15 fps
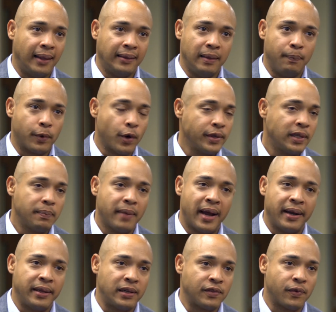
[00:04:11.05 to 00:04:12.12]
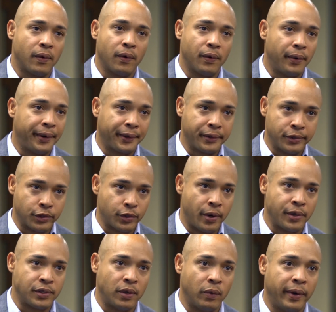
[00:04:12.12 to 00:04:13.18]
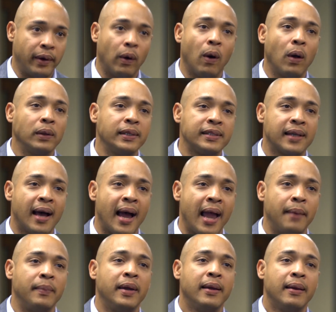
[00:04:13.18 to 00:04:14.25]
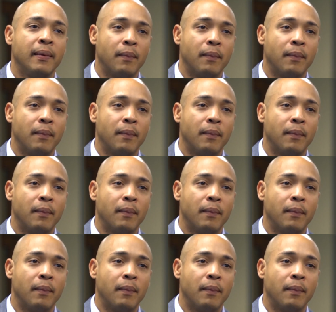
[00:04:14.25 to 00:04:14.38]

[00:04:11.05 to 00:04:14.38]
The project managers from Hoar Construction were all the time